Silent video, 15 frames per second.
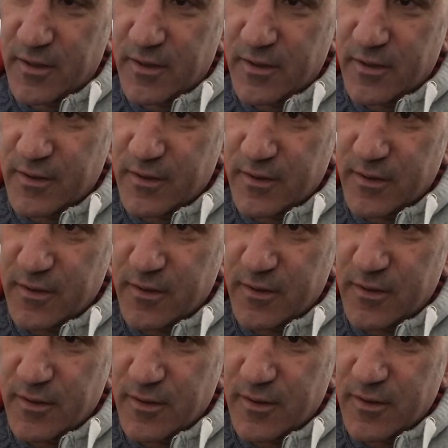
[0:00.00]

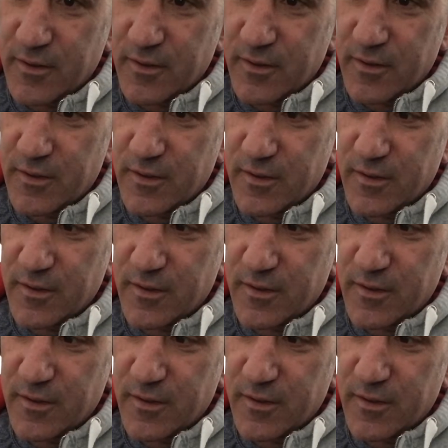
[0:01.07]
Nobody speaks.